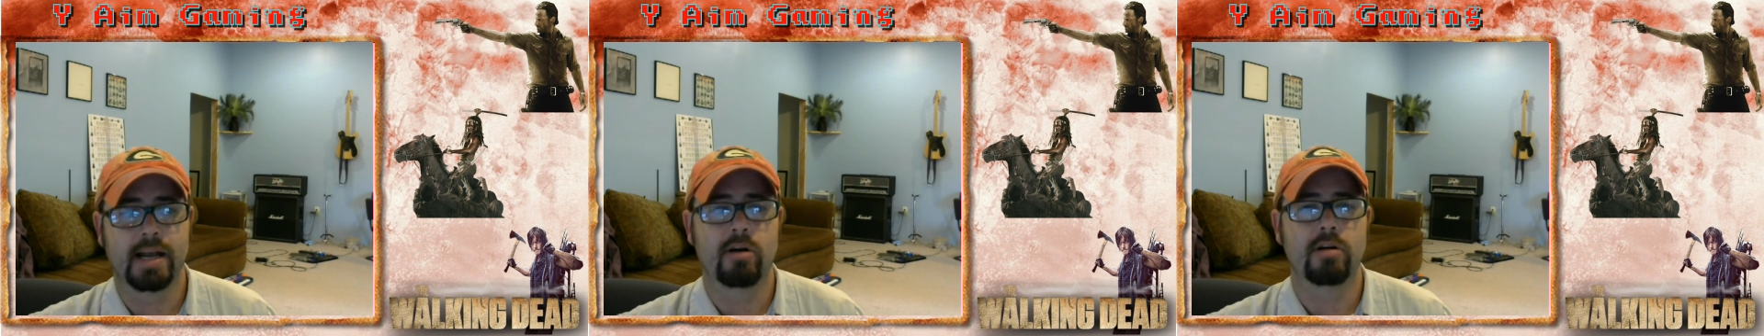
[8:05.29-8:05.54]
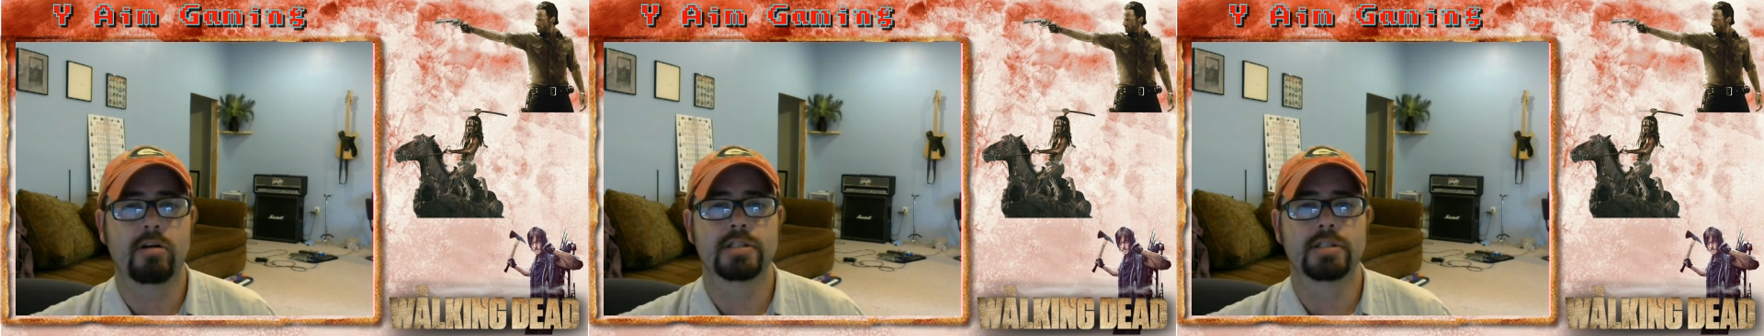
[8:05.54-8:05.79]
They
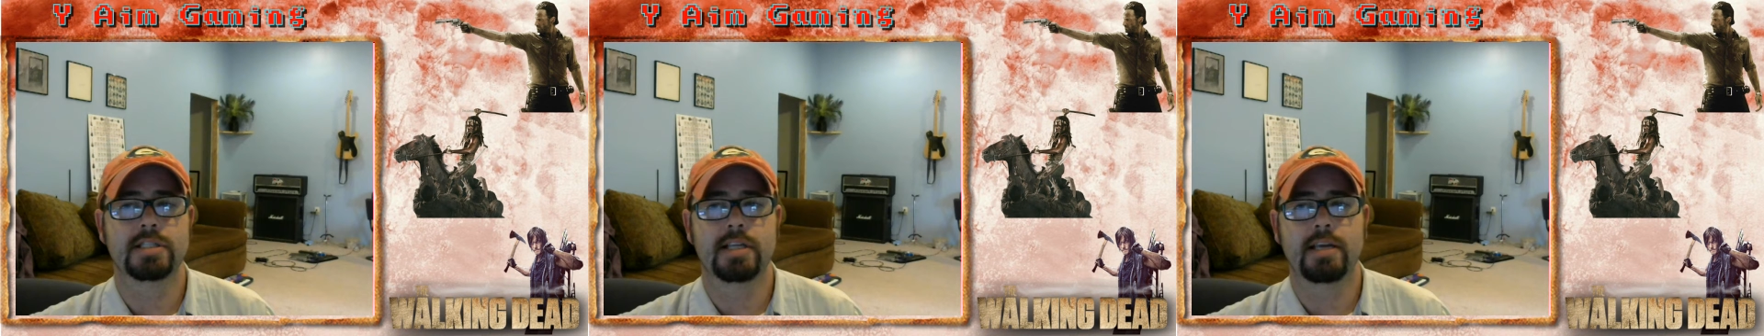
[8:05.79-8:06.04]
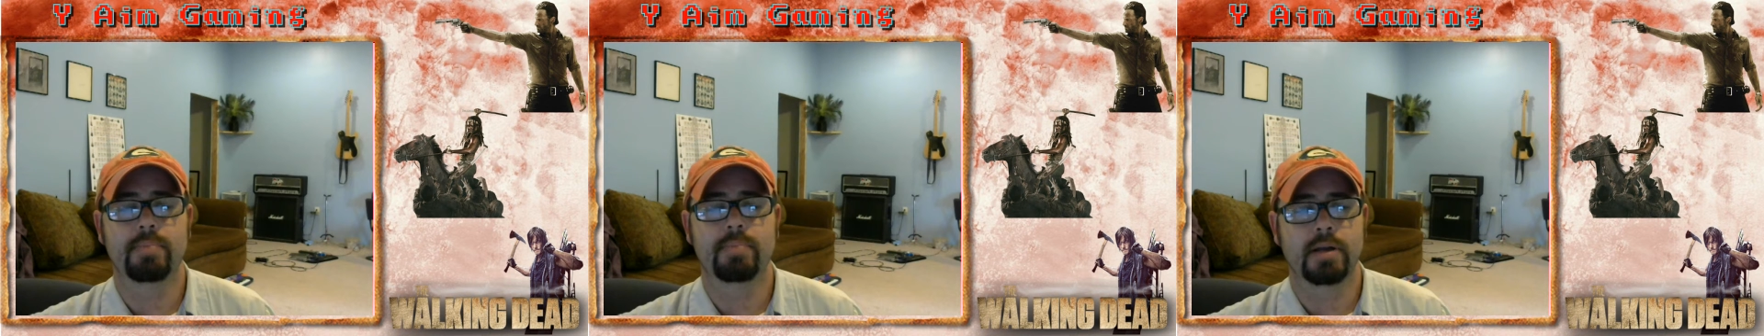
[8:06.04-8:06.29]
all
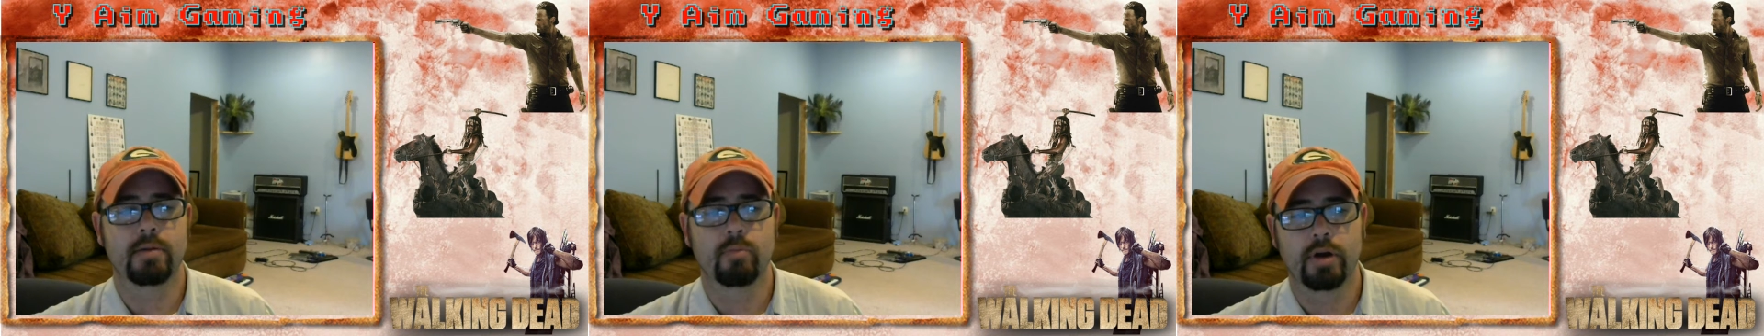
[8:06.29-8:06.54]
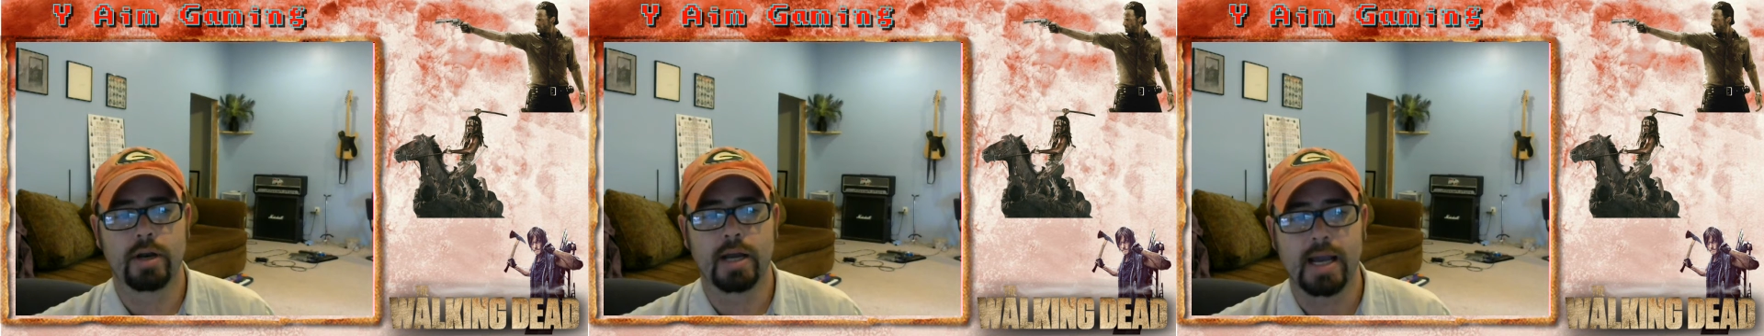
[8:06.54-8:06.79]
sleep
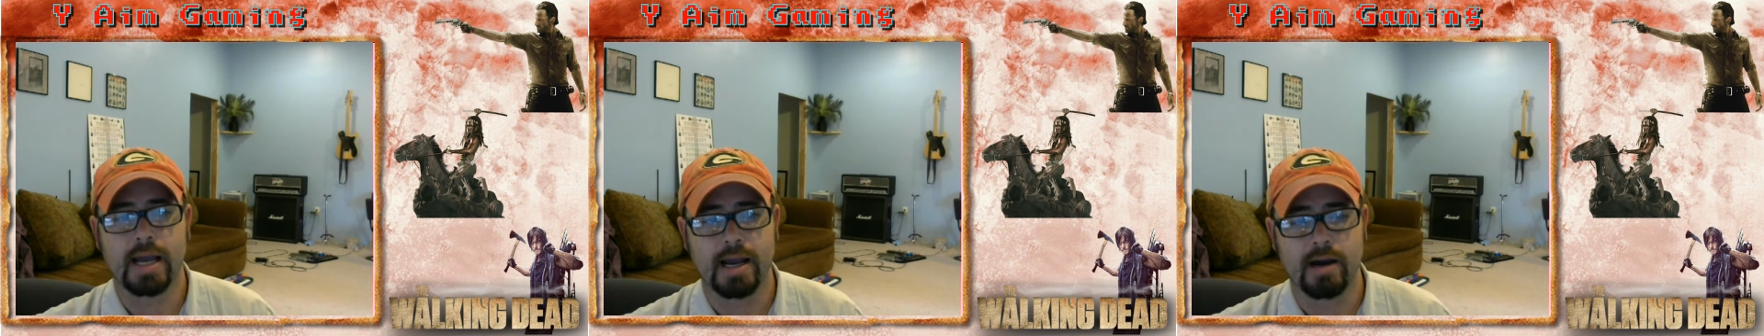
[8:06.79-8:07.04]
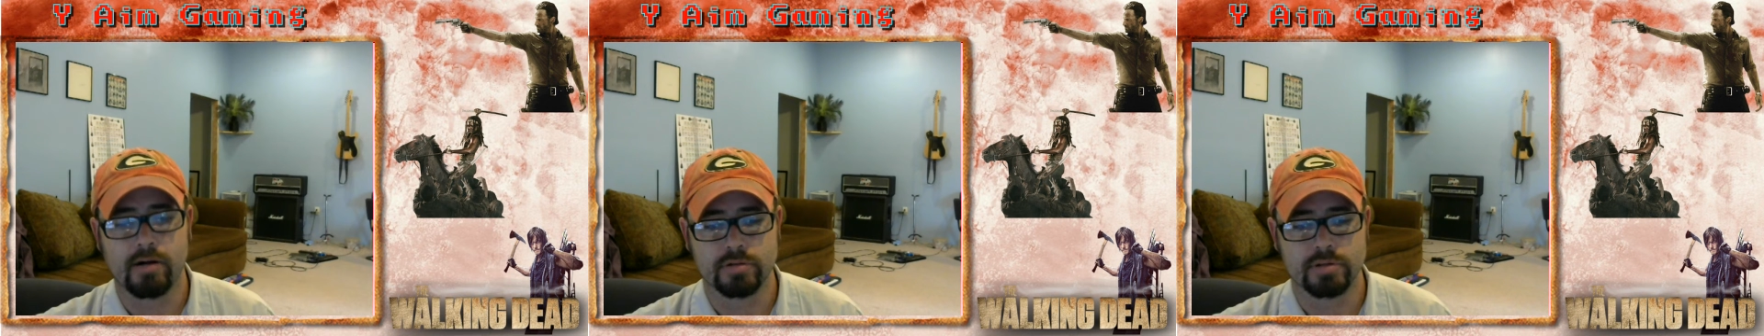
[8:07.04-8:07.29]
in one
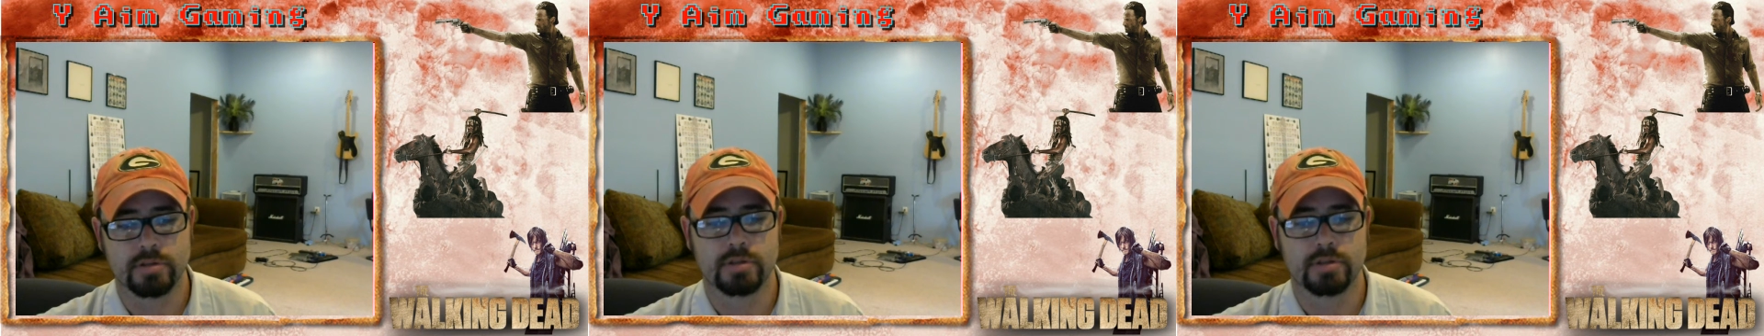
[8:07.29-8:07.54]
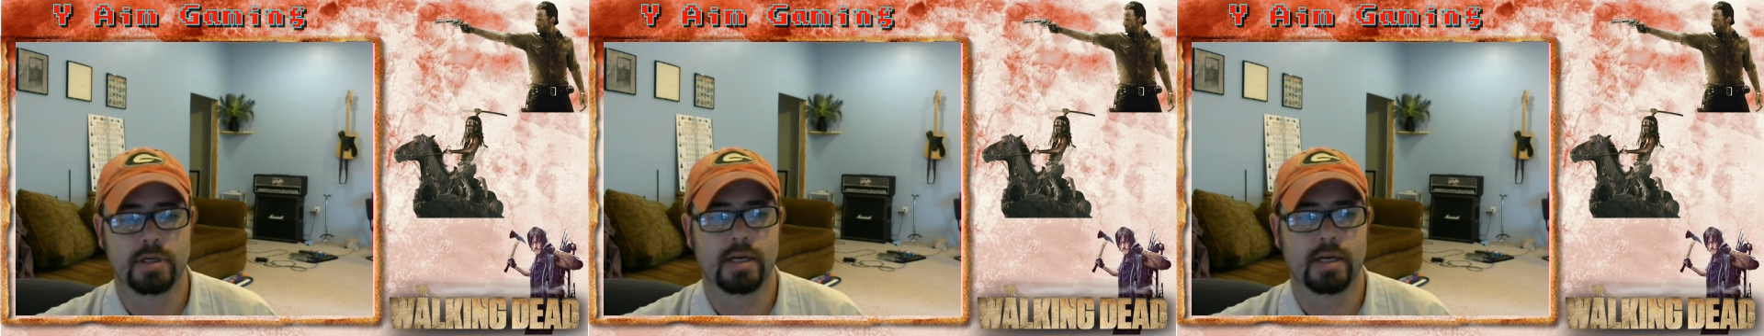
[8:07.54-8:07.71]
house,